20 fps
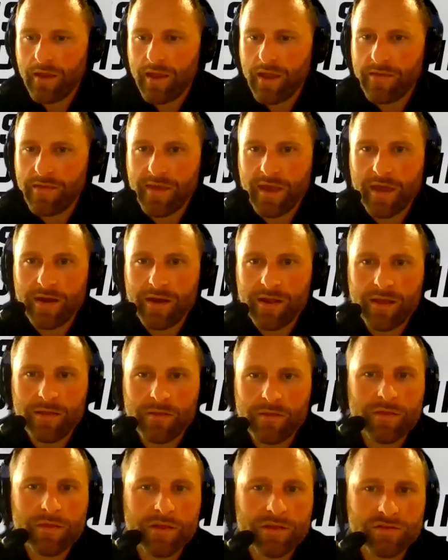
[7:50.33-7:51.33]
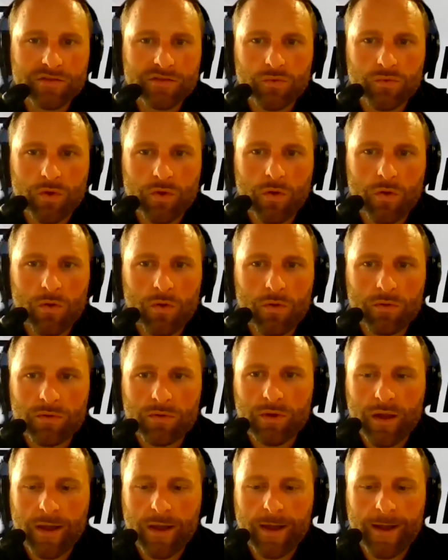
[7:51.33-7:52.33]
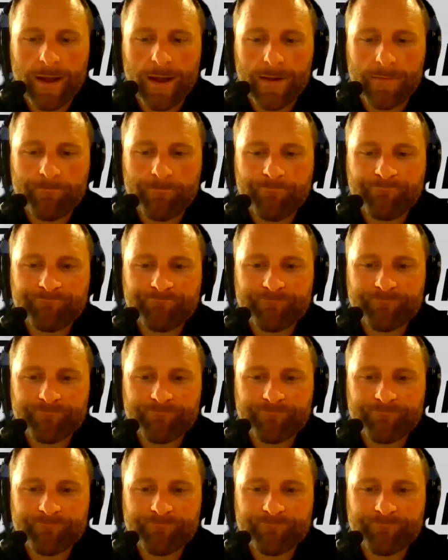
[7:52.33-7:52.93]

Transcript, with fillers: And then in this role, um,